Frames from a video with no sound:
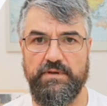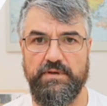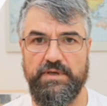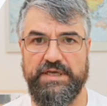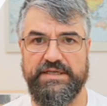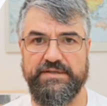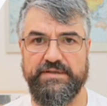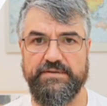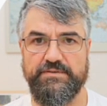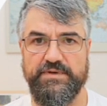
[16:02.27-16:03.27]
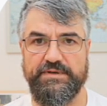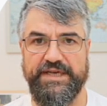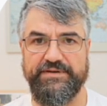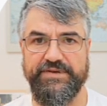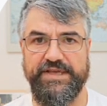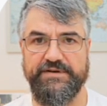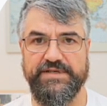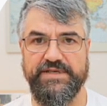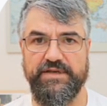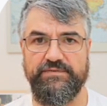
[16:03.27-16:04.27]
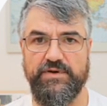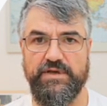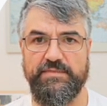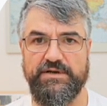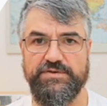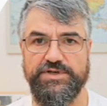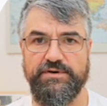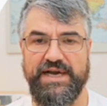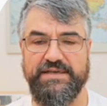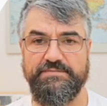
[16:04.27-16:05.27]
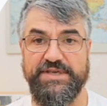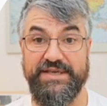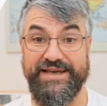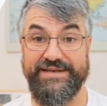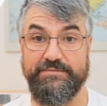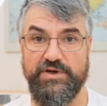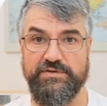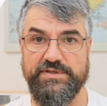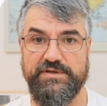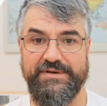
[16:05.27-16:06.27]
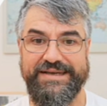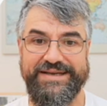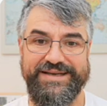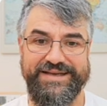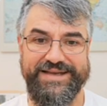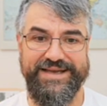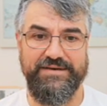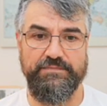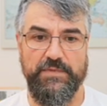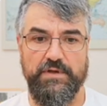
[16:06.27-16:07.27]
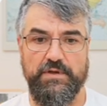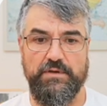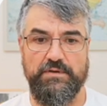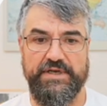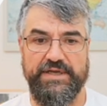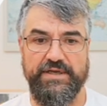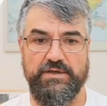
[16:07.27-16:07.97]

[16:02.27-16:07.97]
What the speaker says: and we have here is info about your IP and the browser. Again, when I go